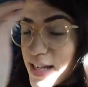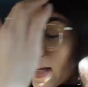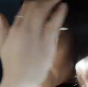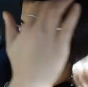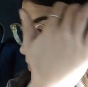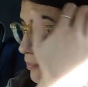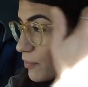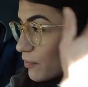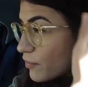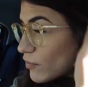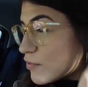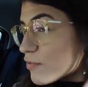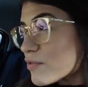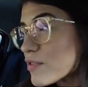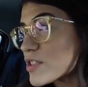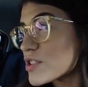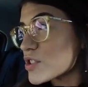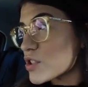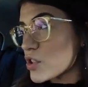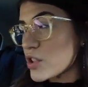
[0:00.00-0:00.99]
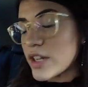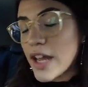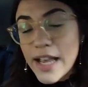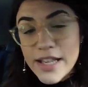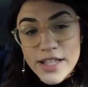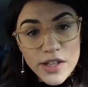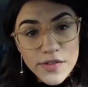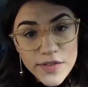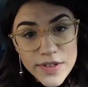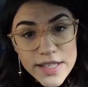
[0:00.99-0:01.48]
it was 2
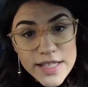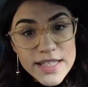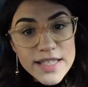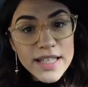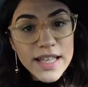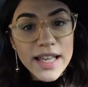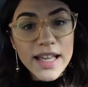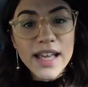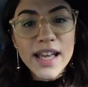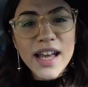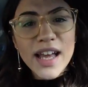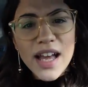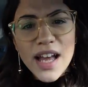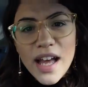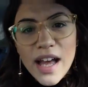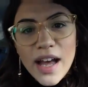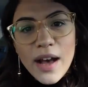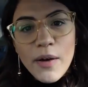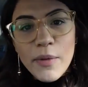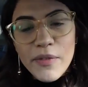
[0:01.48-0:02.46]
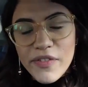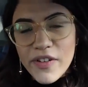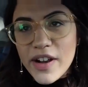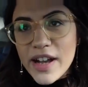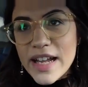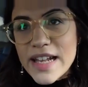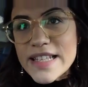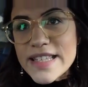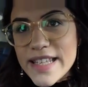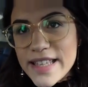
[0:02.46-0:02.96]
days obviously. We felt
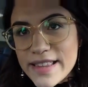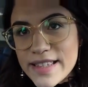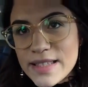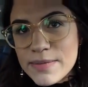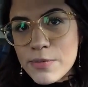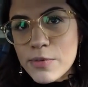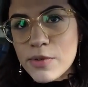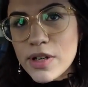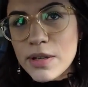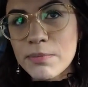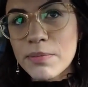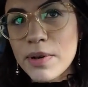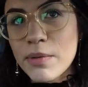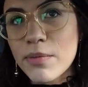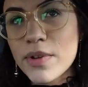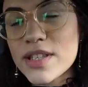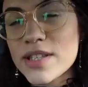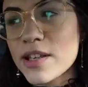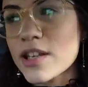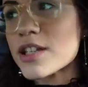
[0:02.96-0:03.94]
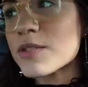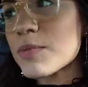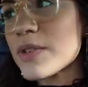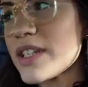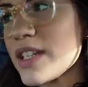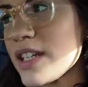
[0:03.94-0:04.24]
kind of sick this morning, but it's because we